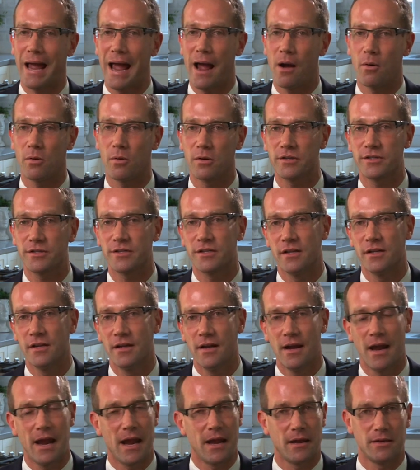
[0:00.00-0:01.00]
hours
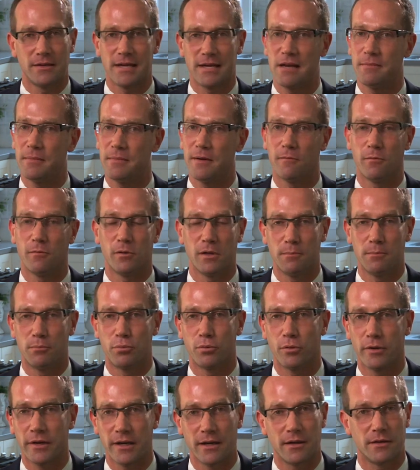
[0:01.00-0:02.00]
and tend to be really
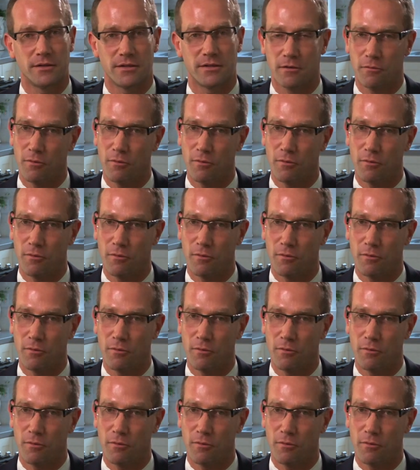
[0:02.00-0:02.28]
brilliant,